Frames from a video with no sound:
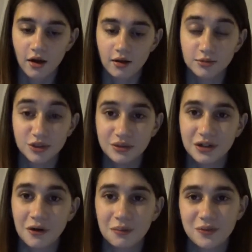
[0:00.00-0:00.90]
I'm doing
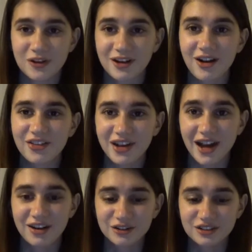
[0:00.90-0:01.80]
homework on the
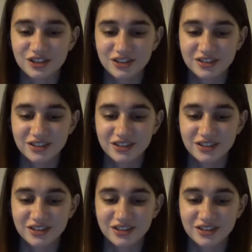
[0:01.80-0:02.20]
couch.